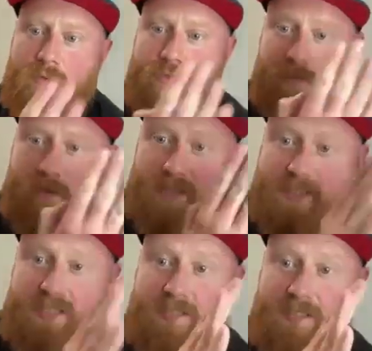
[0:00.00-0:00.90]
you saw
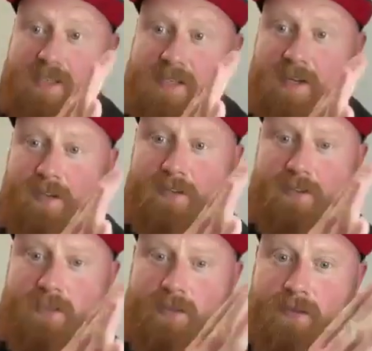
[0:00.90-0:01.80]
this thing turn
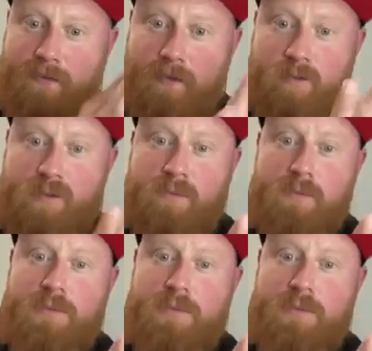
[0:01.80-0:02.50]
and look towards